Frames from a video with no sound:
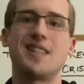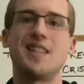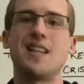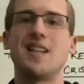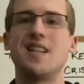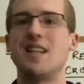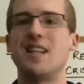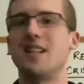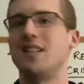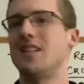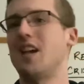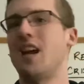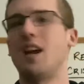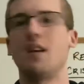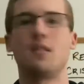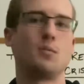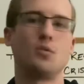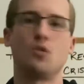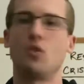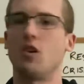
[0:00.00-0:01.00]
they needed to have
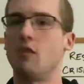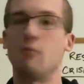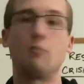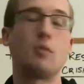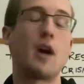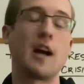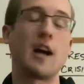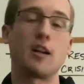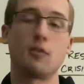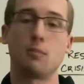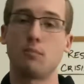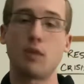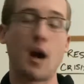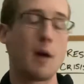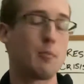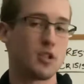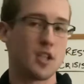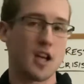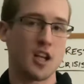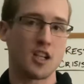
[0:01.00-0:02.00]
some sort of
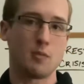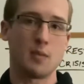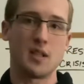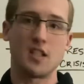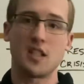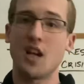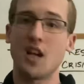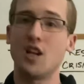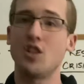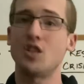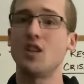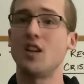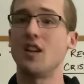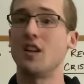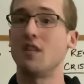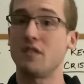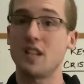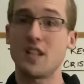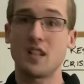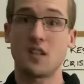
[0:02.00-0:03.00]
proper documentation and a
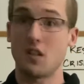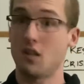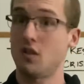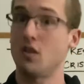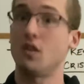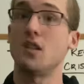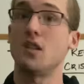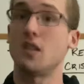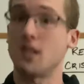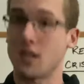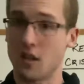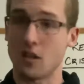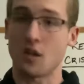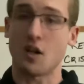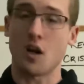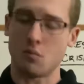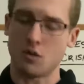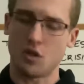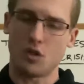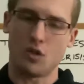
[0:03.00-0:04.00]
visa so that they can
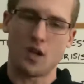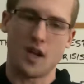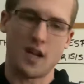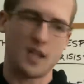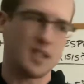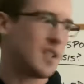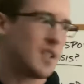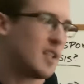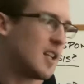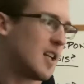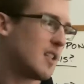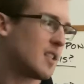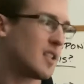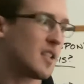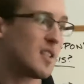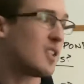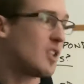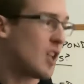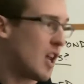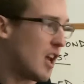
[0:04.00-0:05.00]
come to the United States and
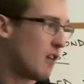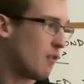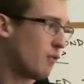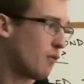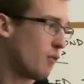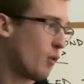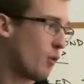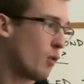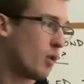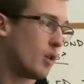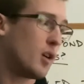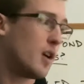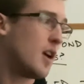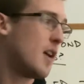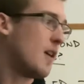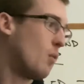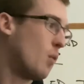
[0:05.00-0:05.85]
stay for